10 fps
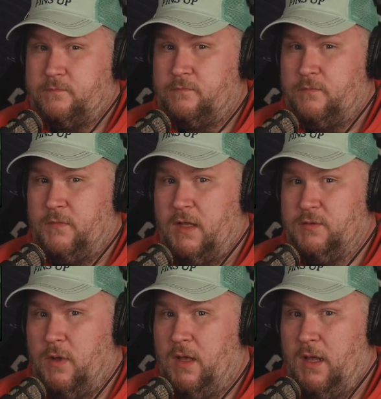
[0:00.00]
That's
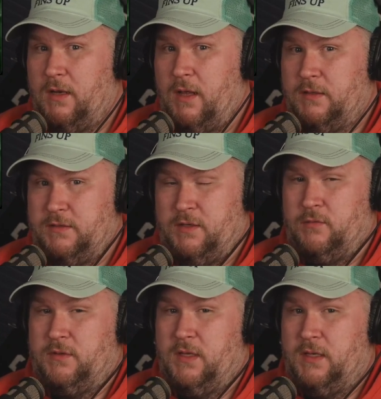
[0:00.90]
why I, I just
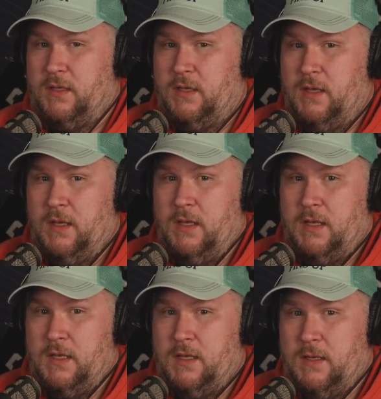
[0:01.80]
don't think.
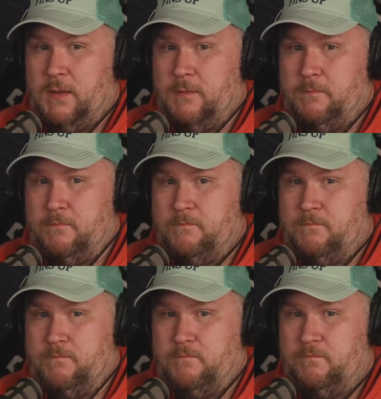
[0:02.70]
Um,
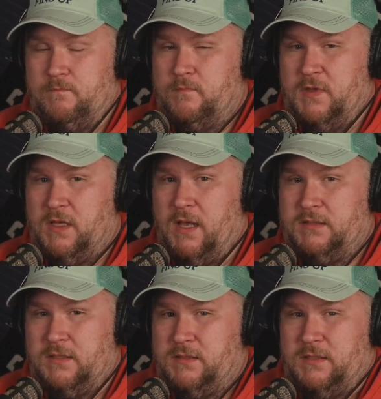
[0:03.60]
the guest
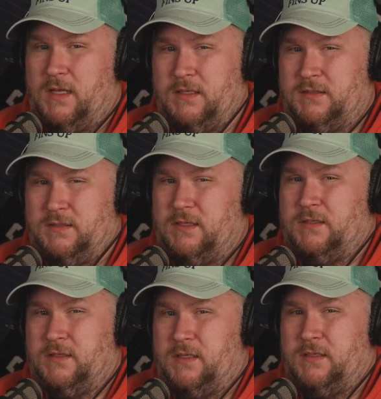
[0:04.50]
is it's
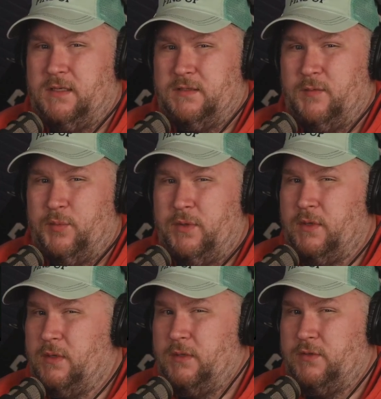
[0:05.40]
just it doesn't build a
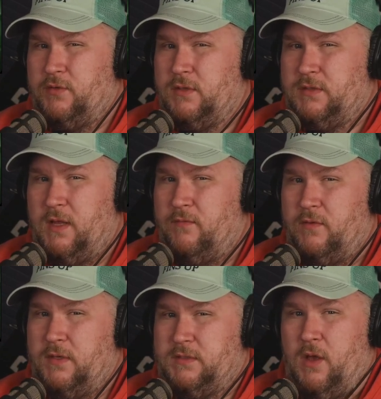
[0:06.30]
good trust level
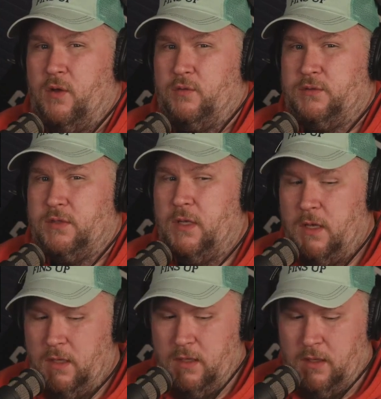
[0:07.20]
as a host
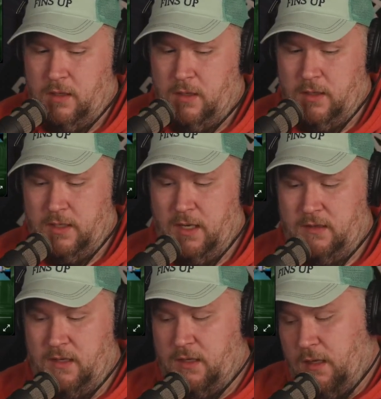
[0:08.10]
uh, and i
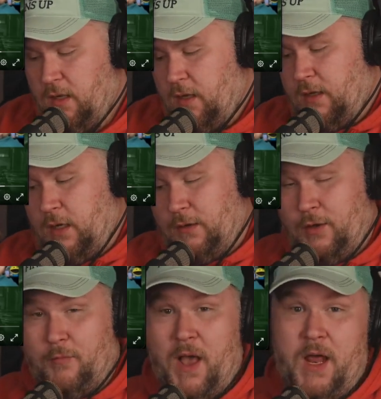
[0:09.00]
think you know no
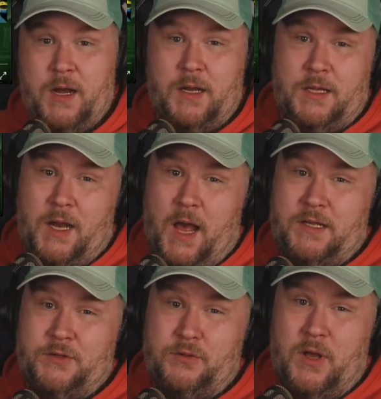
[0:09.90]
matter you know i do have